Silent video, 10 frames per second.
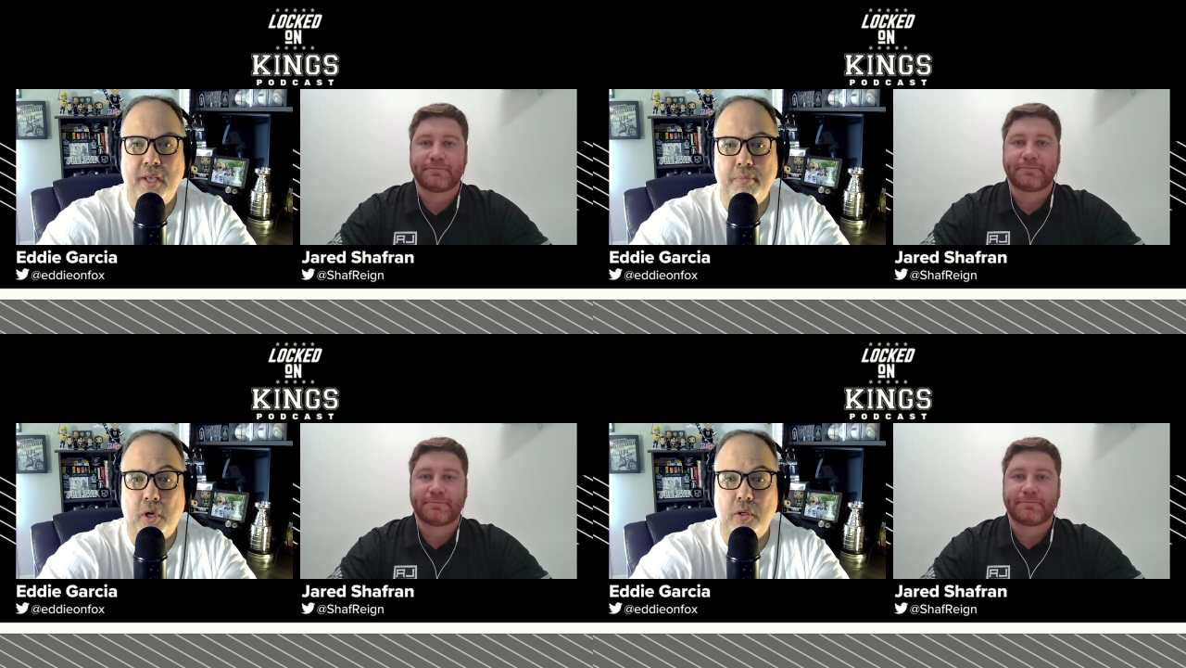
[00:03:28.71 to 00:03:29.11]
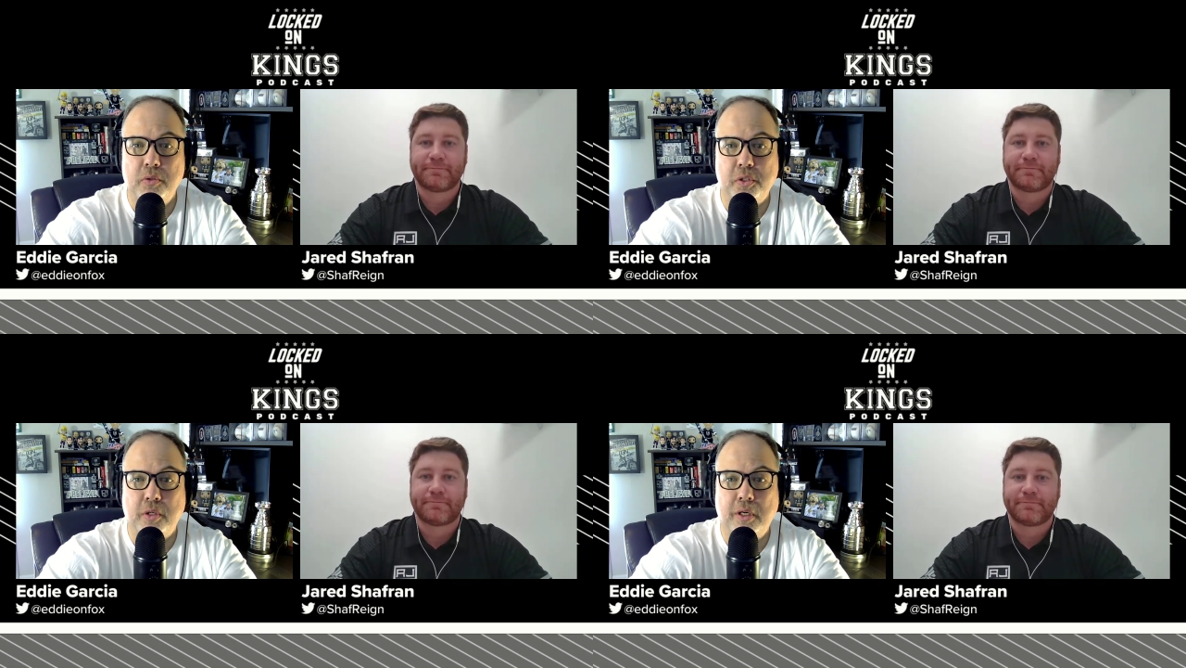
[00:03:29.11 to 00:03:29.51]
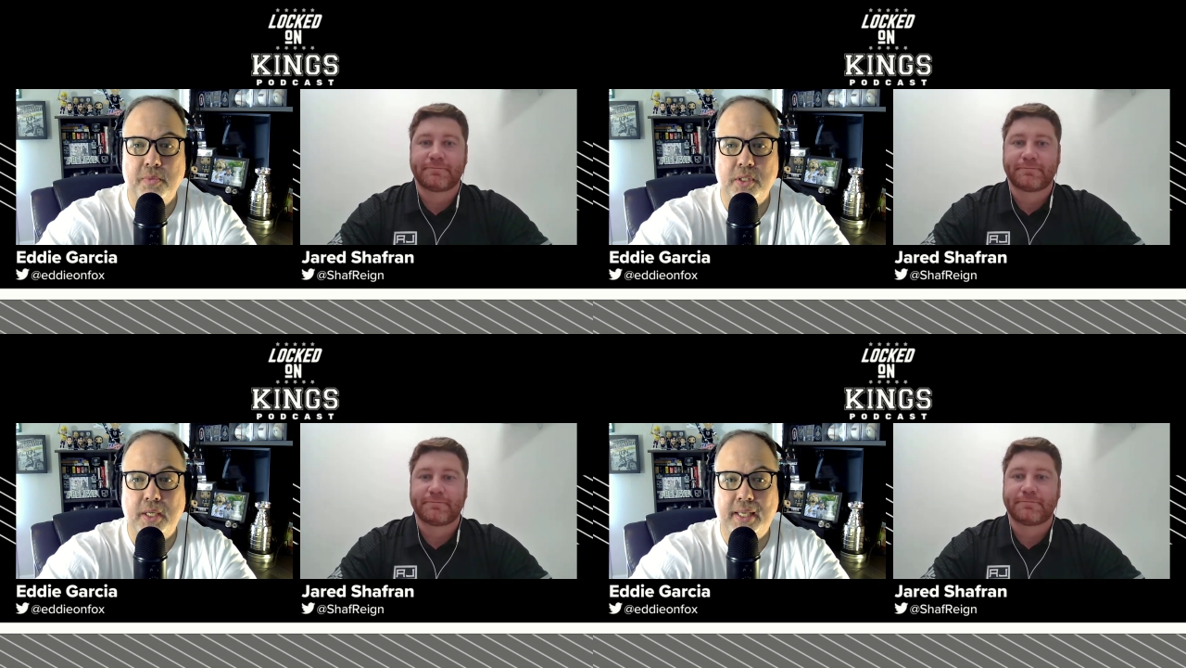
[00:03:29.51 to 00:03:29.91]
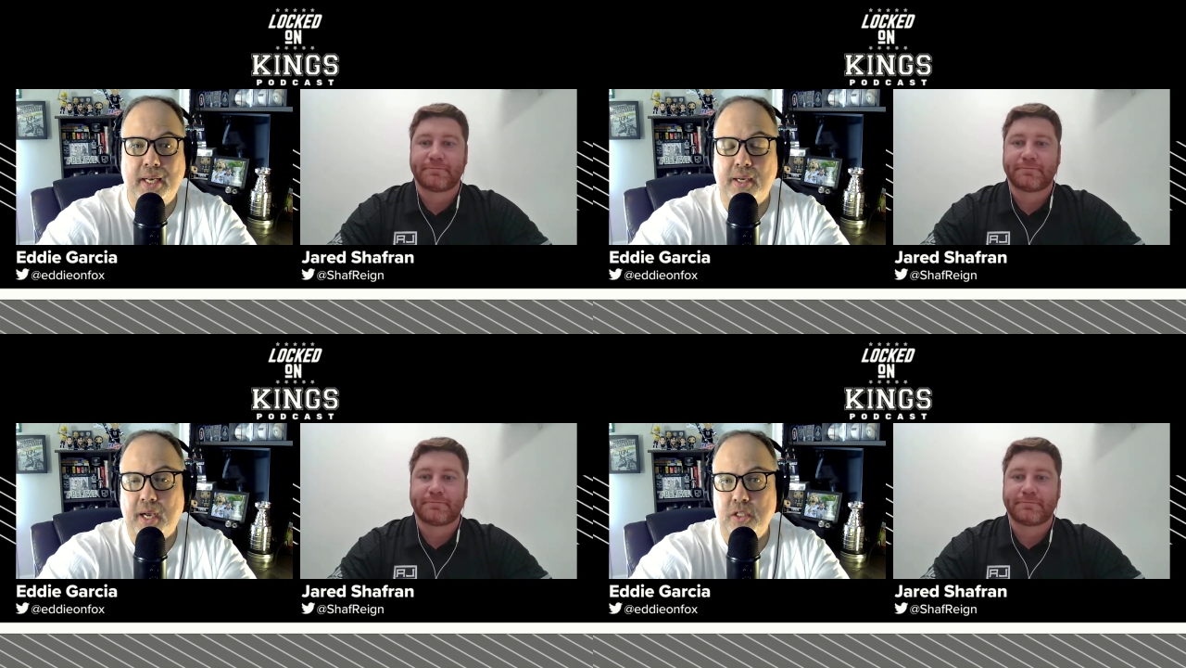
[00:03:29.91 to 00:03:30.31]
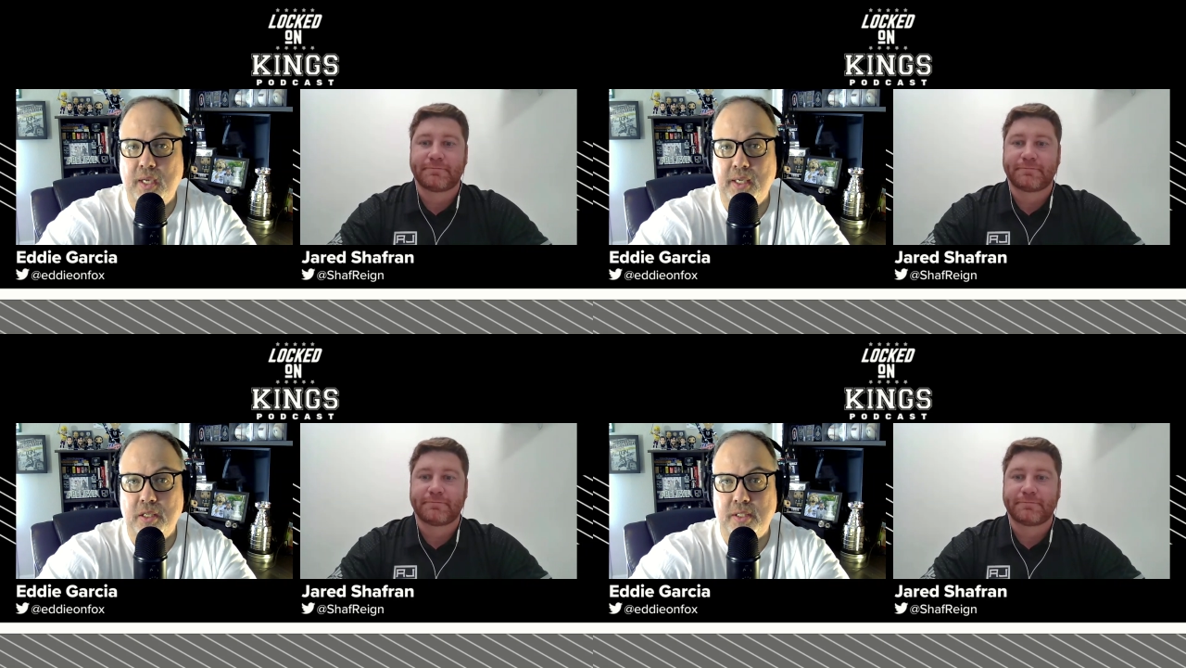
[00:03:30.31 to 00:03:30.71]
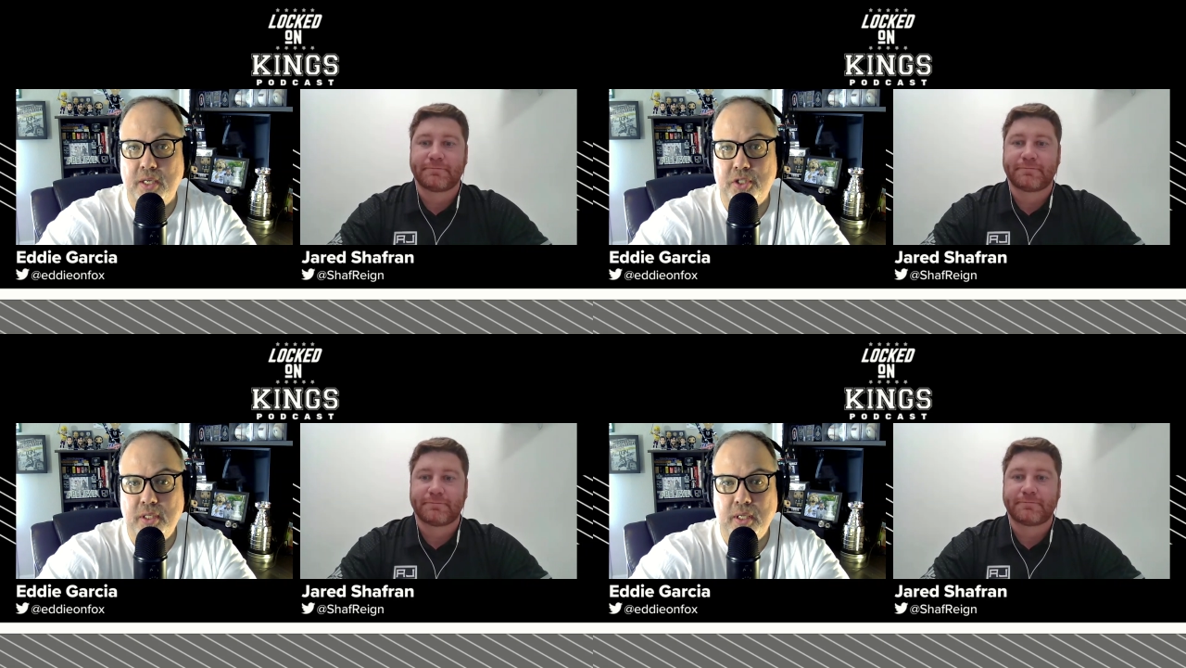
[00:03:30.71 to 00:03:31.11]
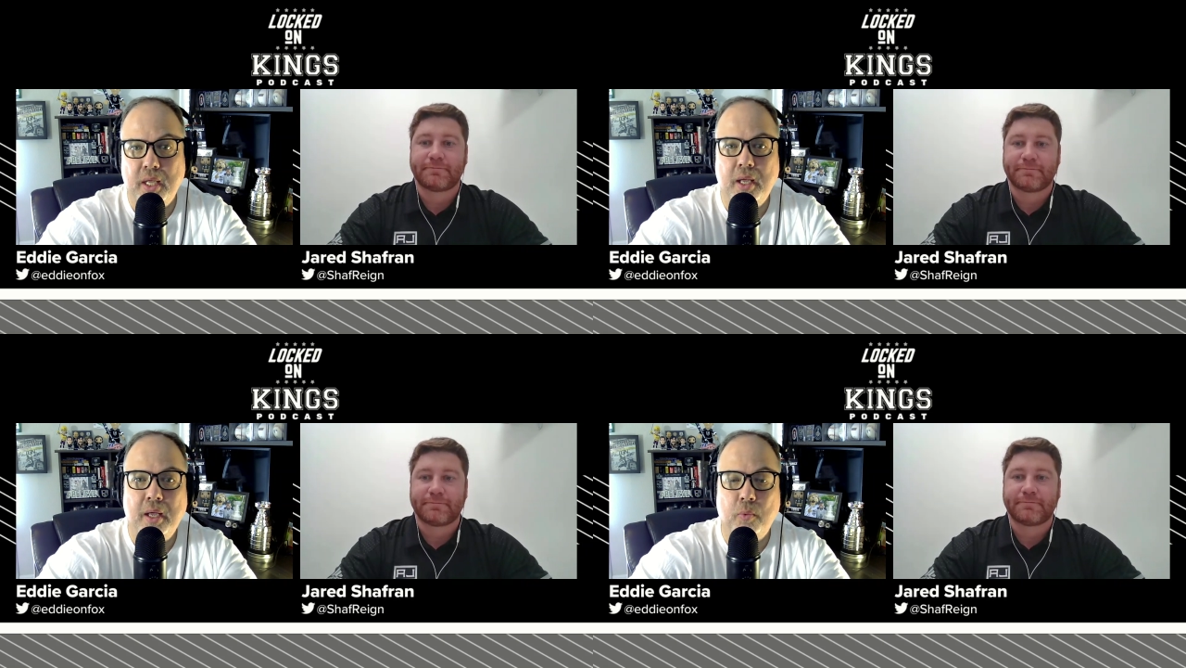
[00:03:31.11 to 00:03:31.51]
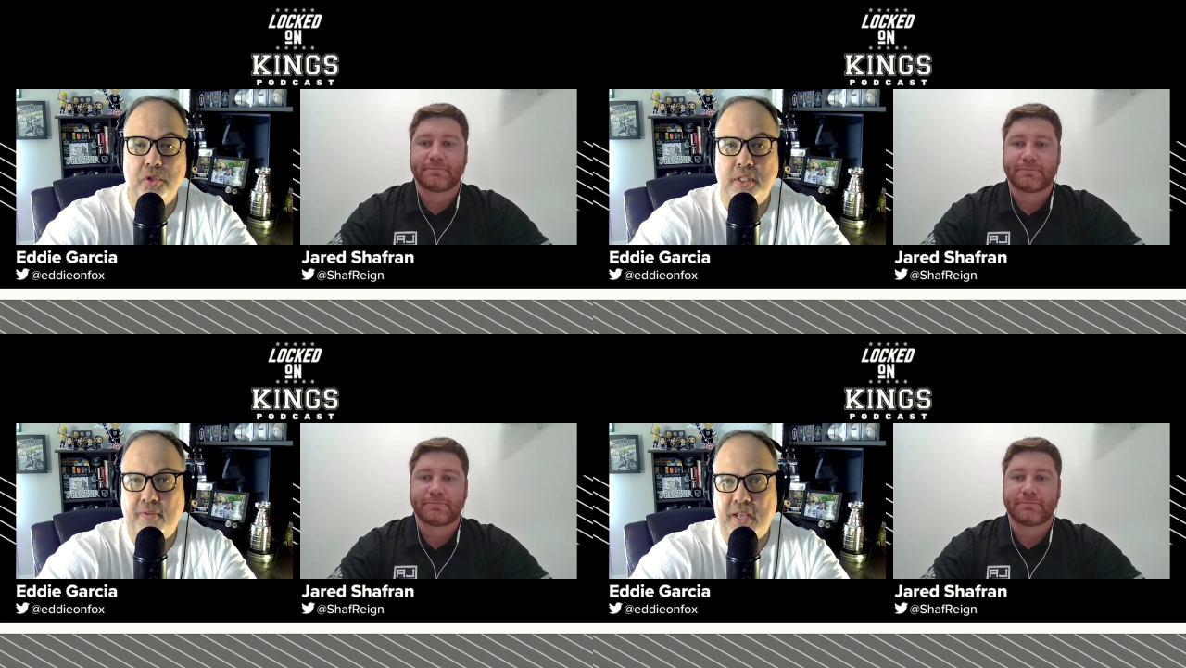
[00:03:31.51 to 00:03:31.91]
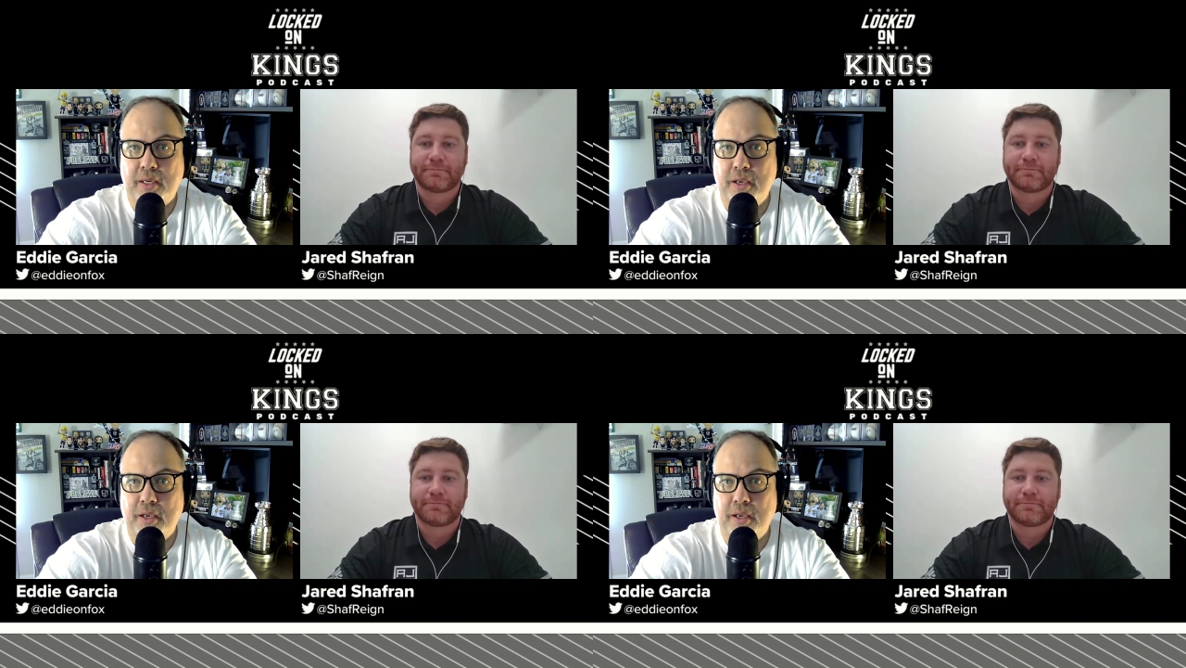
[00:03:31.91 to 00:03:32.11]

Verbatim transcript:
Speaker 1: that Marco Sturm is going to get a contract extension. We'll see if that